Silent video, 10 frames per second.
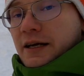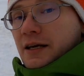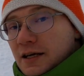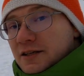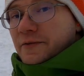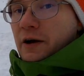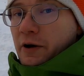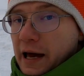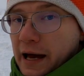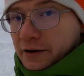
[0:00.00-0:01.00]
it is
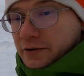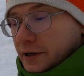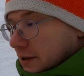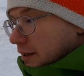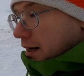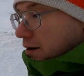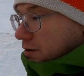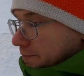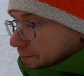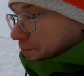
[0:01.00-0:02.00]
very accurate
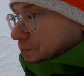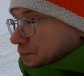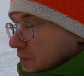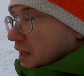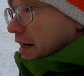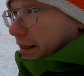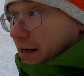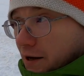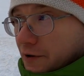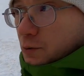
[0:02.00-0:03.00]
now.
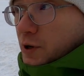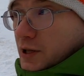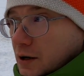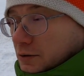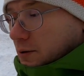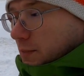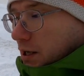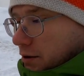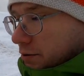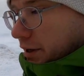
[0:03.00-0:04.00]
And even without the
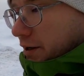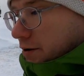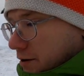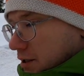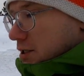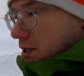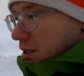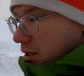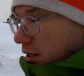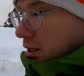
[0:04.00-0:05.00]
moderator, this
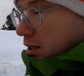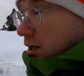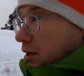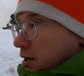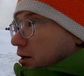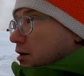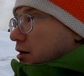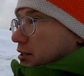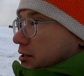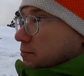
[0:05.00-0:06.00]
uh,
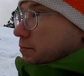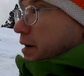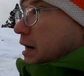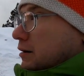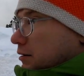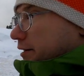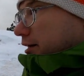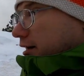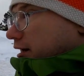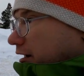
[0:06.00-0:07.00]
custom barrel
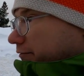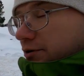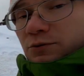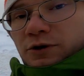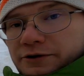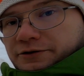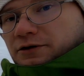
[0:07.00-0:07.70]
that I have, the Wolf